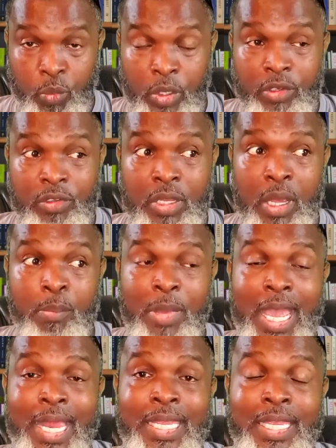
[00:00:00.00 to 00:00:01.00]
When
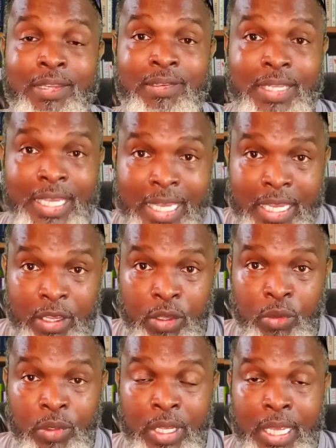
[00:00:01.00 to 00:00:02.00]
somebody is
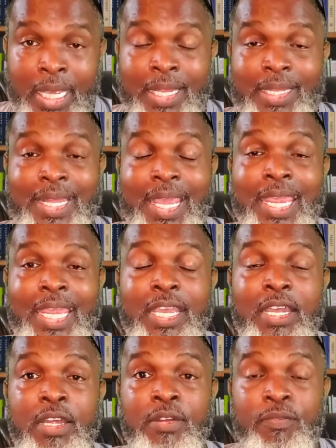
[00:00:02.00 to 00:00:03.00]
killed, they
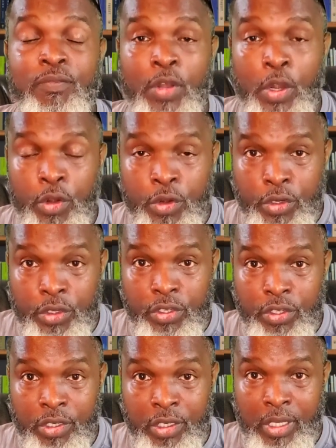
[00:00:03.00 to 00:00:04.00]
convert.
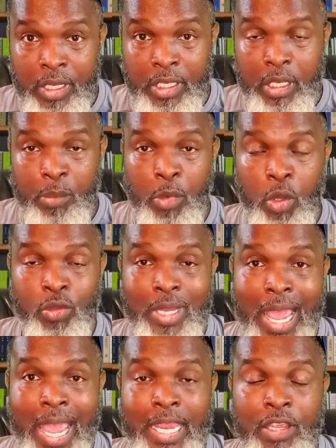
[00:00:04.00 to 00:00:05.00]
The Most
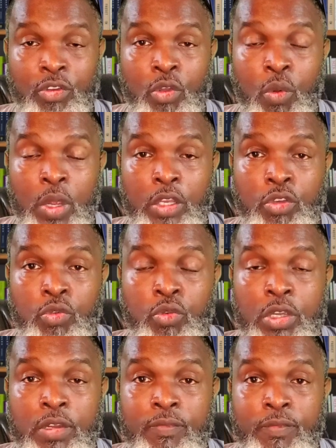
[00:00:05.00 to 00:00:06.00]
High is going to
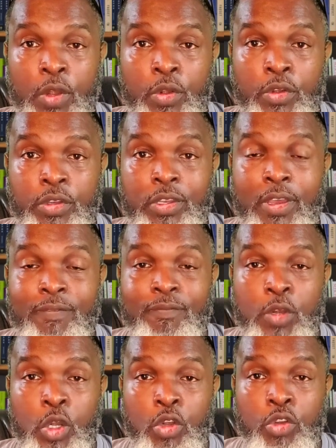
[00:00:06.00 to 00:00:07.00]
convert the
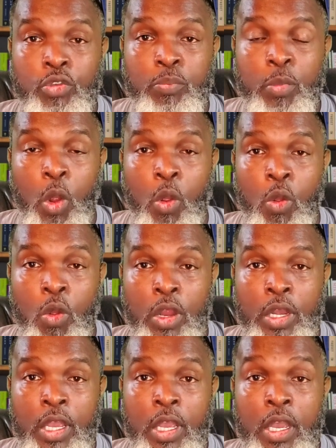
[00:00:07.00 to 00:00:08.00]

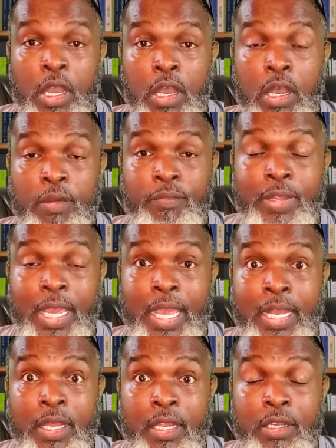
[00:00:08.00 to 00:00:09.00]
firstborn of
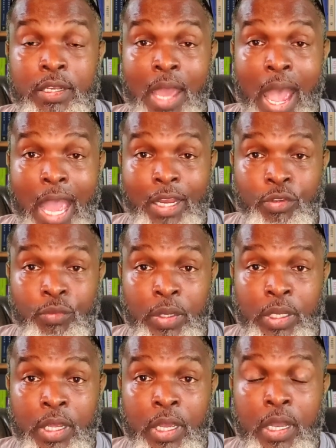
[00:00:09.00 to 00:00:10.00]
that
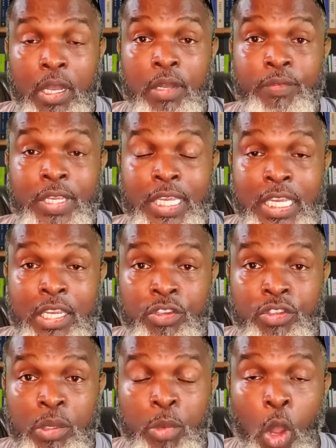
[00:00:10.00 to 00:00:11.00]
doctrine of
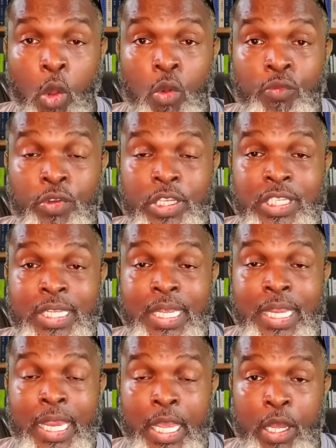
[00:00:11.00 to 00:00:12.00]
Egypt over
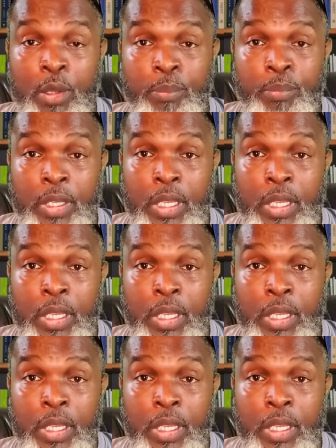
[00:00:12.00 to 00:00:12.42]
to him.